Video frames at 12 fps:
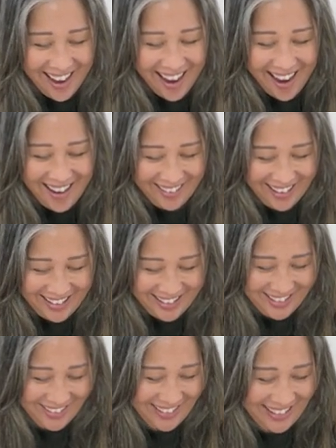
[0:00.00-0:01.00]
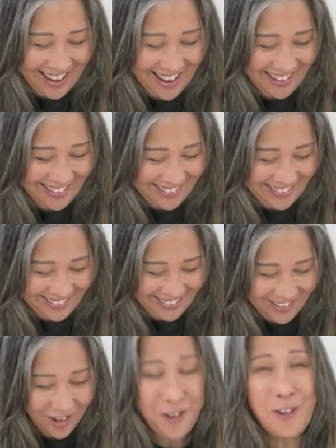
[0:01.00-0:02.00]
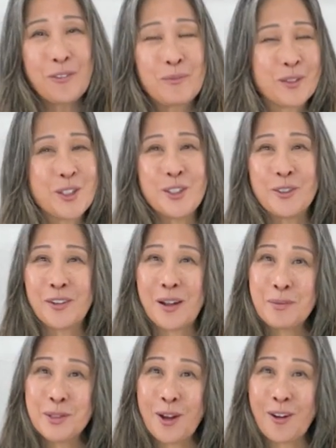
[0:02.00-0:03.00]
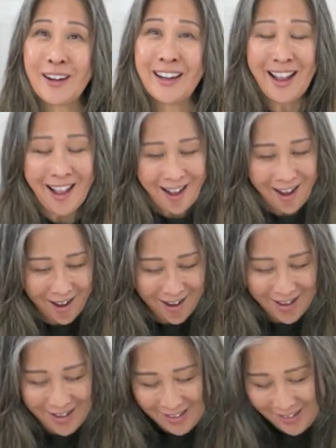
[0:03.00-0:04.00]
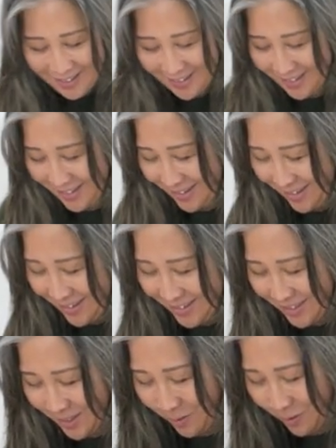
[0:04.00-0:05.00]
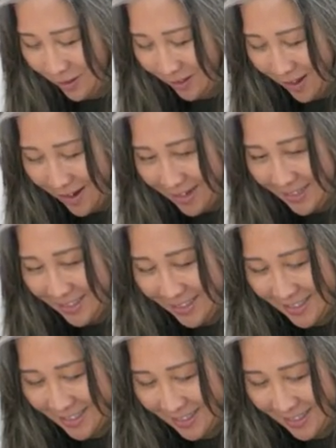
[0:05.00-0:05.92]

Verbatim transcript: I like doing that. Oh, shoot, I'm sorry. I just realized,